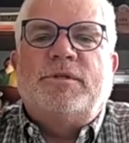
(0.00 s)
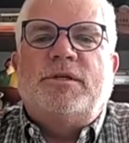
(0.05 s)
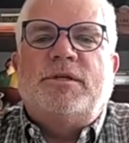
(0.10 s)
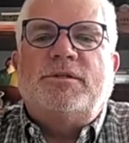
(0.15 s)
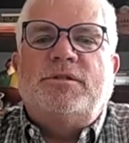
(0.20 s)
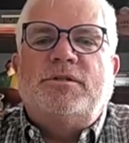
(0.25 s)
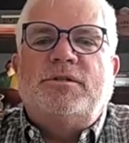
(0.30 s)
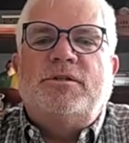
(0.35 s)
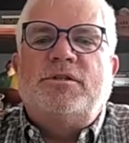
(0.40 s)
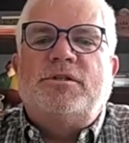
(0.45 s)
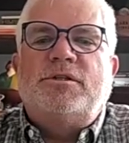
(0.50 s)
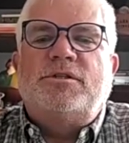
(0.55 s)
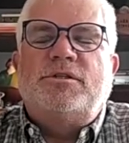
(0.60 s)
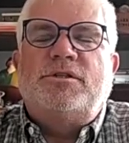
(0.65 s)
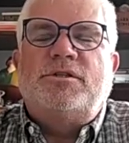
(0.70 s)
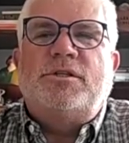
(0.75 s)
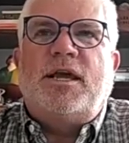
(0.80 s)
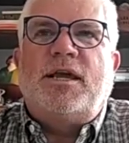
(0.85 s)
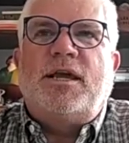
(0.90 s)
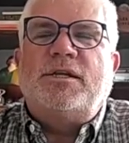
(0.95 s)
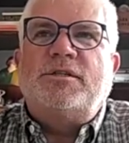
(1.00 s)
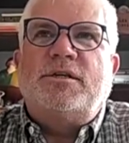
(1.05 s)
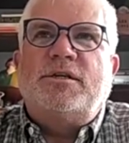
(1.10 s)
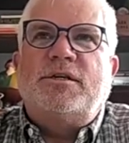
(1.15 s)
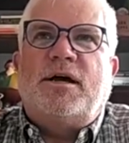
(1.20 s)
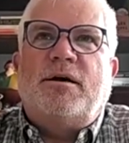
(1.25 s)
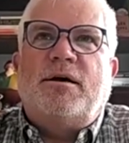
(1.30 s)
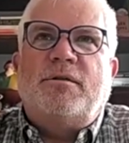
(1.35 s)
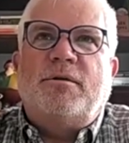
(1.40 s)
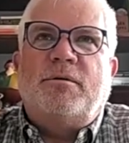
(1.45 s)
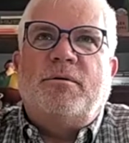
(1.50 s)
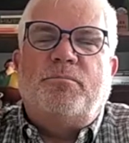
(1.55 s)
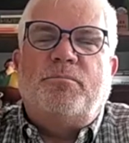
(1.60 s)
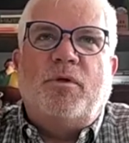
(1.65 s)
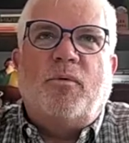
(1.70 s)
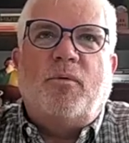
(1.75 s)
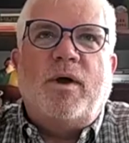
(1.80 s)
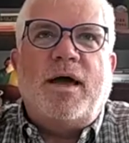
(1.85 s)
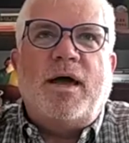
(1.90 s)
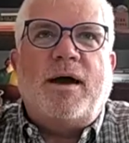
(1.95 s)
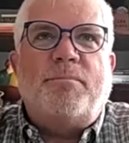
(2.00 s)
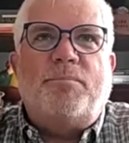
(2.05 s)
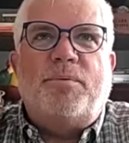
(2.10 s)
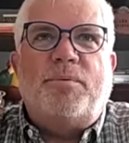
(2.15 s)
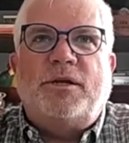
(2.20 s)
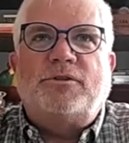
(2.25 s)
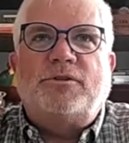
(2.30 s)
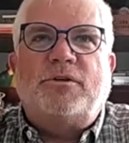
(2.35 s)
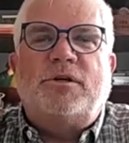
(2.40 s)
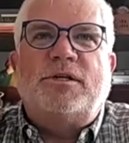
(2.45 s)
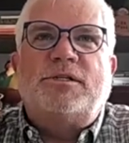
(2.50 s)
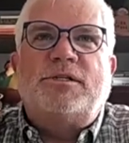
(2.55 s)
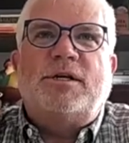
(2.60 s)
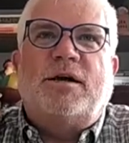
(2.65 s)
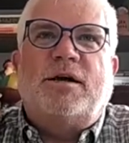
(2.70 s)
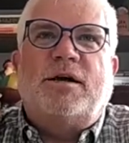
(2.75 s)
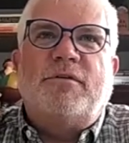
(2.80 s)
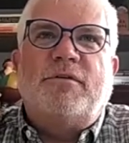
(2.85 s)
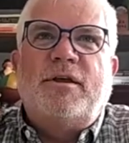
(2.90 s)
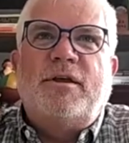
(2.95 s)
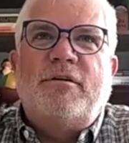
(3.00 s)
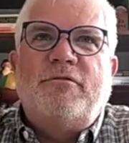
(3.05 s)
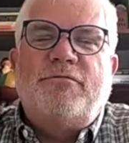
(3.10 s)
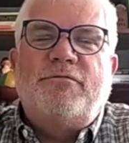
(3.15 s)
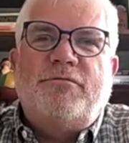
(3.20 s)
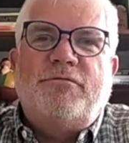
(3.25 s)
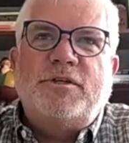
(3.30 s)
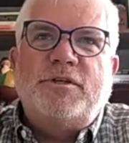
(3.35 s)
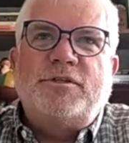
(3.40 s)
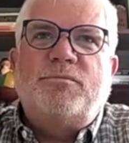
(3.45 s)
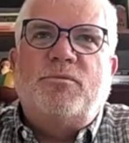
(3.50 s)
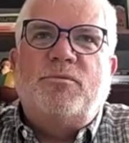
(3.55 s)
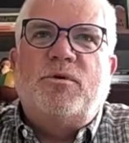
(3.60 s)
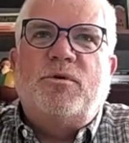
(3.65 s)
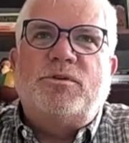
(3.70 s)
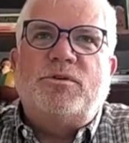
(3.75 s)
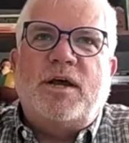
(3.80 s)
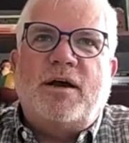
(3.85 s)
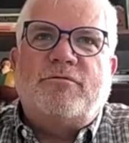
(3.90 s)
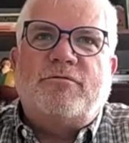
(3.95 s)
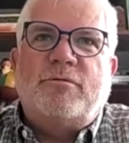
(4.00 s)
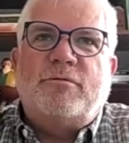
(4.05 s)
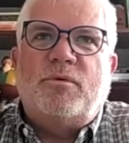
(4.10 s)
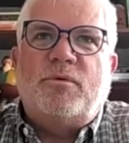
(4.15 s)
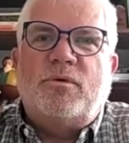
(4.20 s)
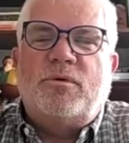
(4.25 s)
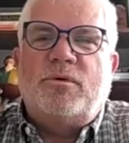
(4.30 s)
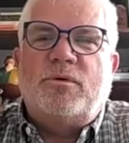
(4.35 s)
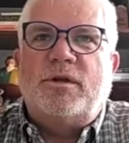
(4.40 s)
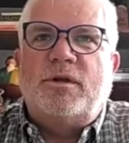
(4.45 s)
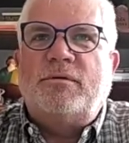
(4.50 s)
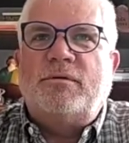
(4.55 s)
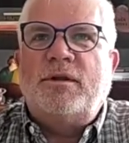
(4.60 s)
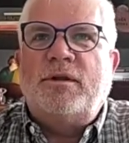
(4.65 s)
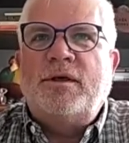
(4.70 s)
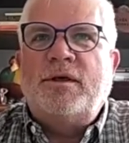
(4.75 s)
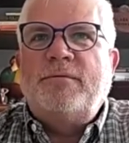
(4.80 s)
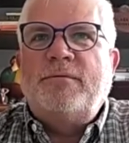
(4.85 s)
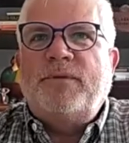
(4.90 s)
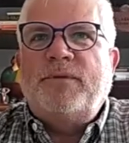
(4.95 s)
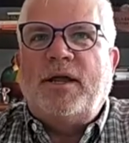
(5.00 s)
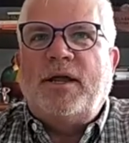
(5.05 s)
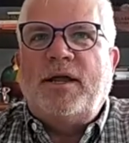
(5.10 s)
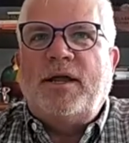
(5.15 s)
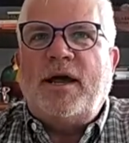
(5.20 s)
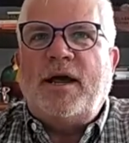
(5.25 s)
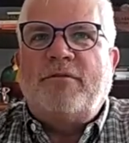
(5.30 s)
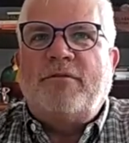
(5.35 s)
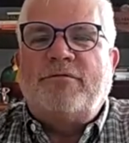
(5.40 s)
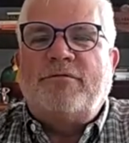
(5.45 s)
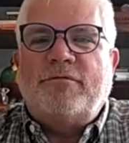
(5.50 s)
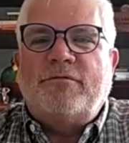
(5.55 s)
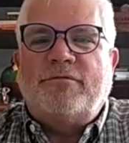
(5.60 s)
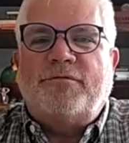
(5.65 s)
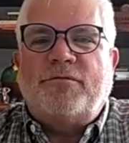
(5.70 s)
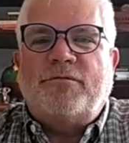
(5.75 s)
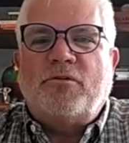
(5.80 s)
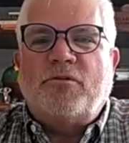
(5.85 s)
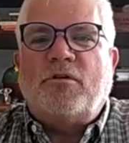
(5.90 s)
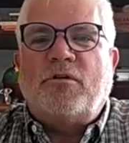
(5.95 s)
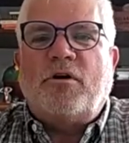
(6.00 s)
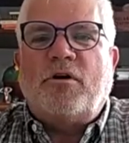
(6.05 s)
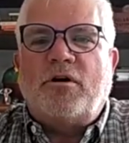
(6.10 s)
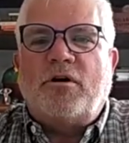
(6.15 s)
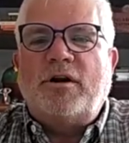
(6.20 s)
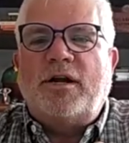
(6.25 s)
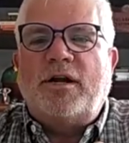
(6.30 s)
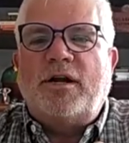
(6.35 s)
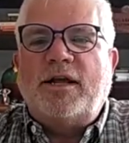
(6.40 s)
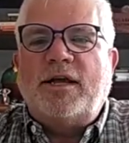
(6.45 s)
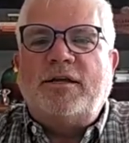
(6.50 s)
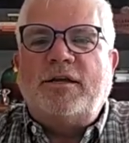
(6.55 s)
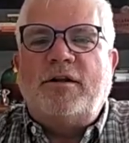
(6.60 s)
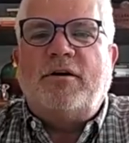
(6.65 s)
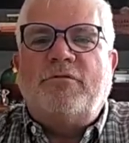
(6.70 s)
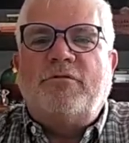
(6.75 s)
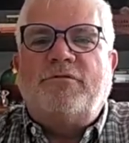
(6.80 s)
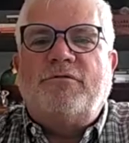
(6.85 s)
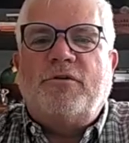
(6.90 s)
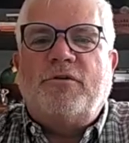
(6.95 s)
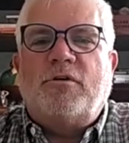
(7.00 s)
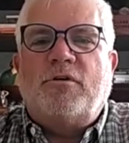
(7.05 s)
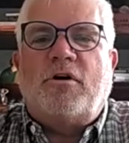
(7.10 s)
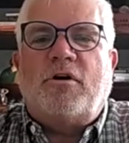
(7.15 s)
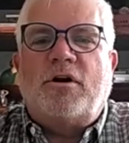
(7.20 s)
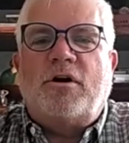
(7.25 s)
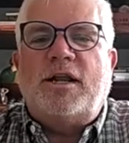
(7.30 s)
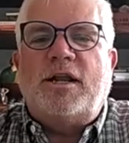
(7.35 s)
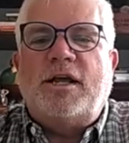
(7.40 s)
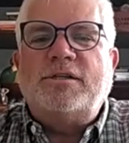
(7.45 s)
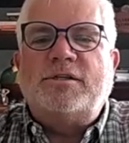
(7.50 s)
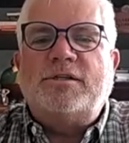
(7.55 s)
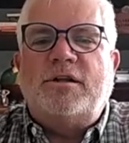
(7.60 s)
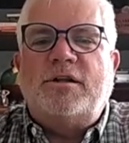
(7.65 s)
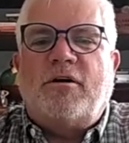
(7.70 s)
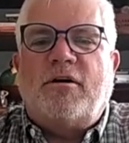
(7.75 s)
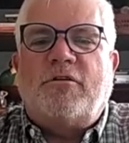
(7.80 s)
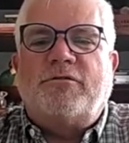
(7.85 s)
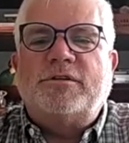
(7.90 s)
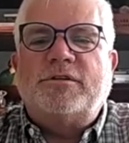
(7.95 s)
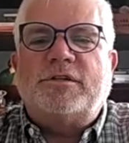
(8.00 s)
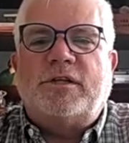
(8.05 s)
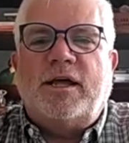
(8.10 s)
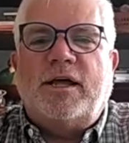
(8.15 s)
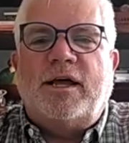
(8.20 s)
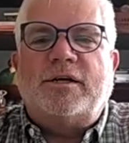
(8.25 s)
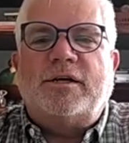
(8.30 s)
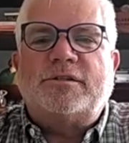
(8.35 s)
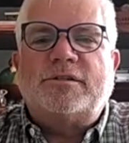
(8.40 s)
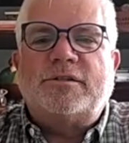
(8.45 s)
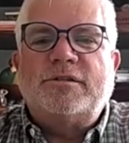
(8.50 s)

you just change. The way I picture it is I fish more, travel more, and have full hard days in the office less.